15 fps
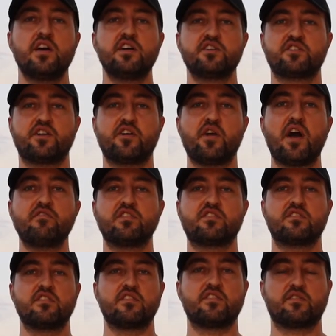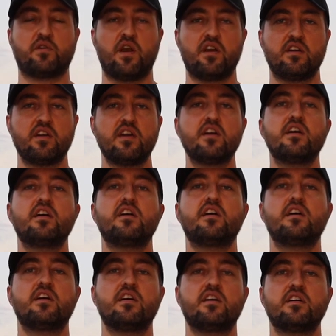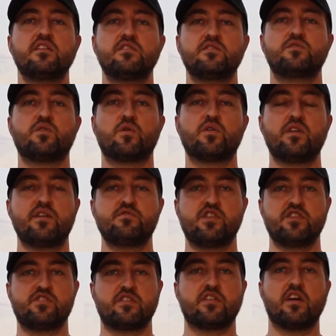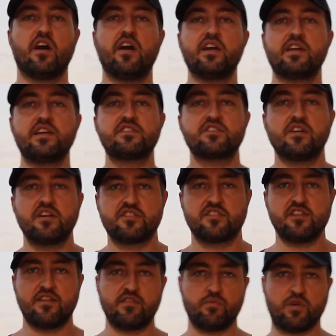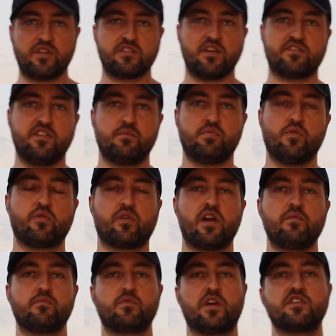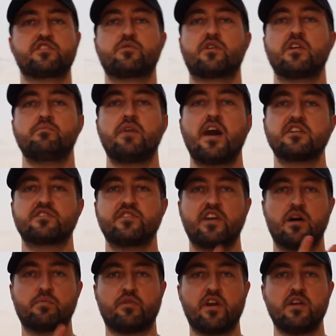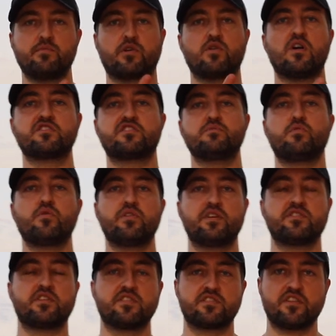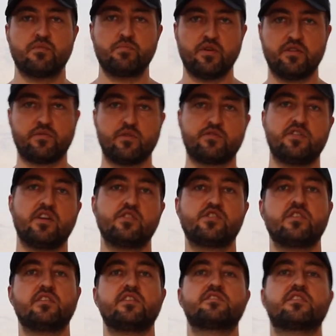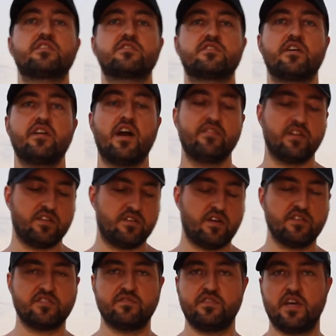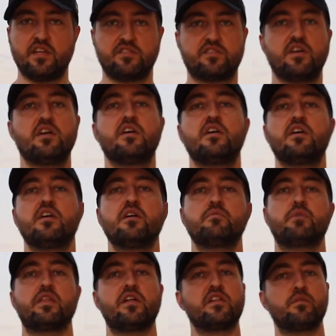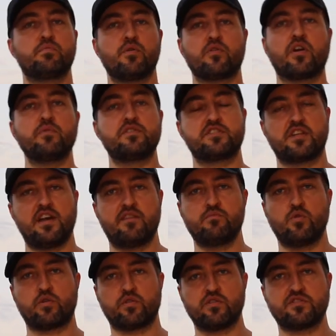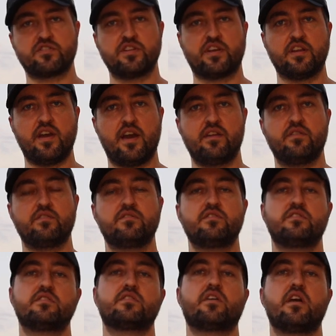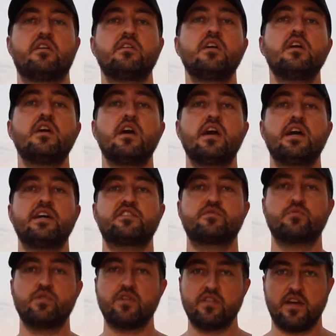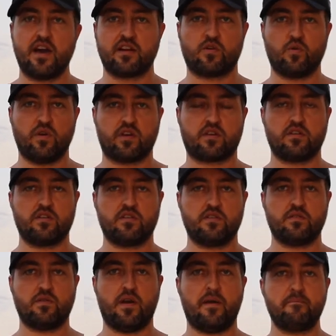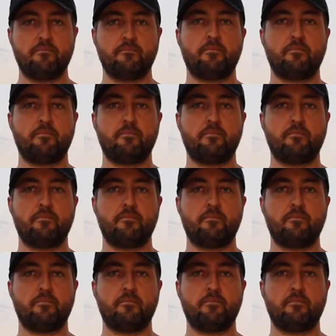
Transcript: So there you have it. Okay total life changer. All right, and he still has seven weeks left in the program. Okay, so we're going to massively upgrade him across the board. He's going to start building rotation. He's going to start having tons of dates. By the end of the program, he's going to have more girls than he can handle. Okay, it's really that quick. Okay,